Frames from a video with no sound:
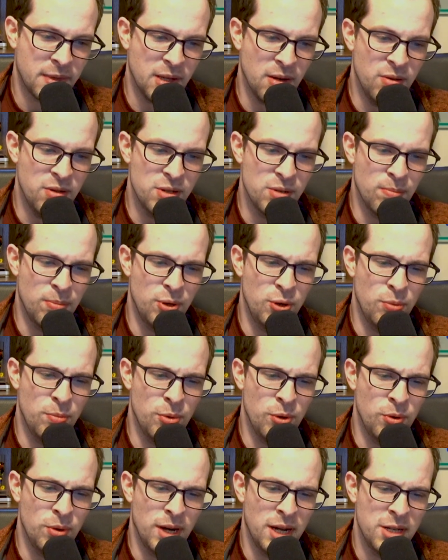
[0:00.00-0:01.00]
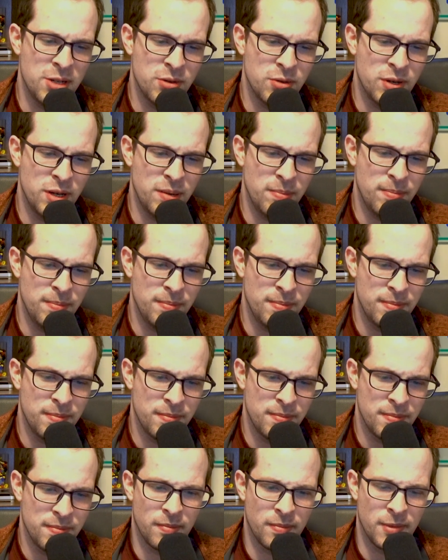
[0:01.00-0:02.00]
There's a Blue Moon ice cream.
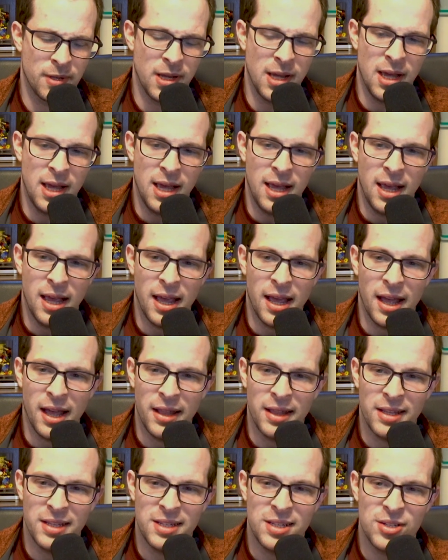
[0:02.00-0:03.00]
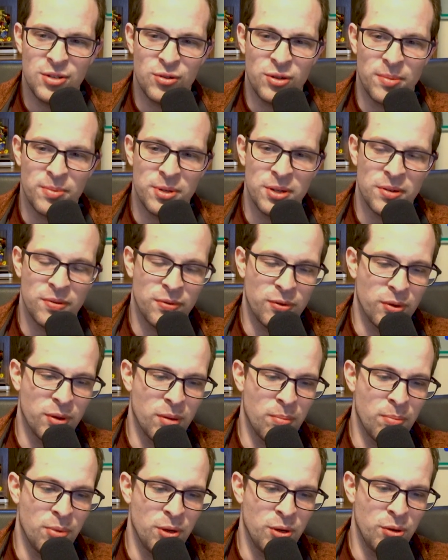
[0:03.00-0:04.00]
This description for
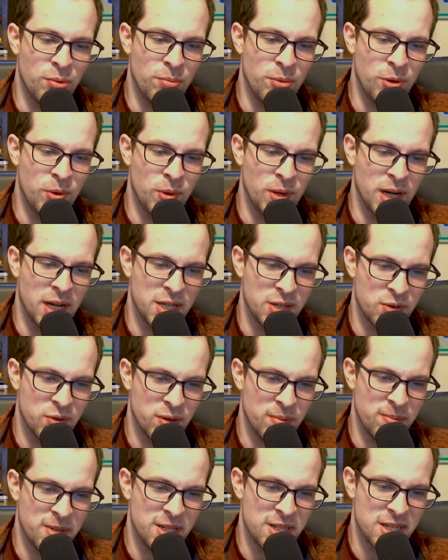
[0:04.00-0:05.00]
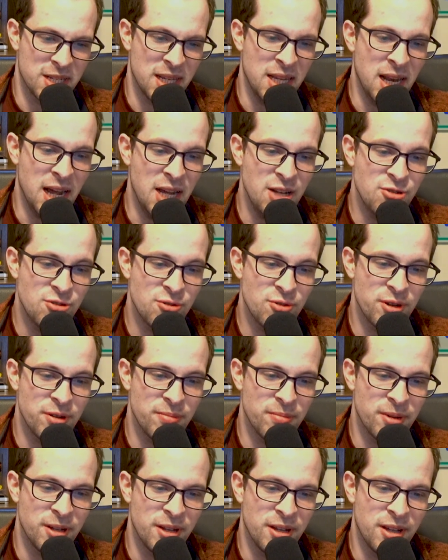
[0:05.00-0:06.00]
the Blue Moon ice cream is an ice
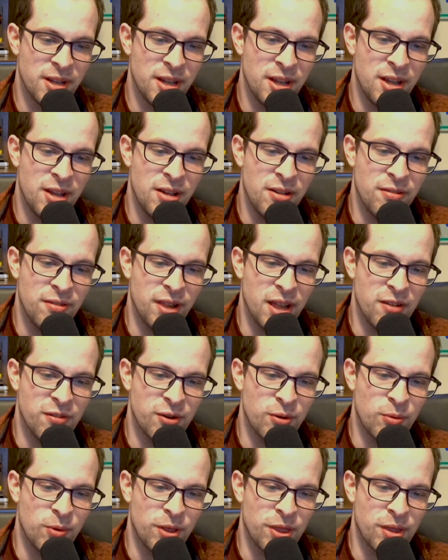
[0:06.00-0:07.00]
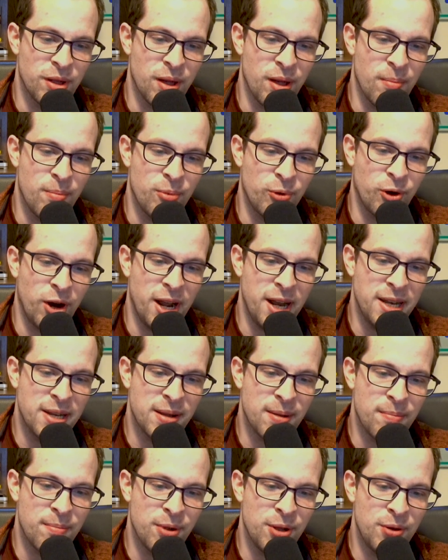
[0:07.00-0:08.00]
cream flavor with bright
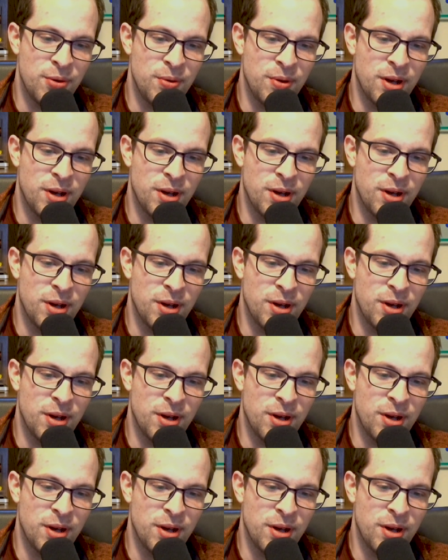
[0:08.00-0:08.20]
blue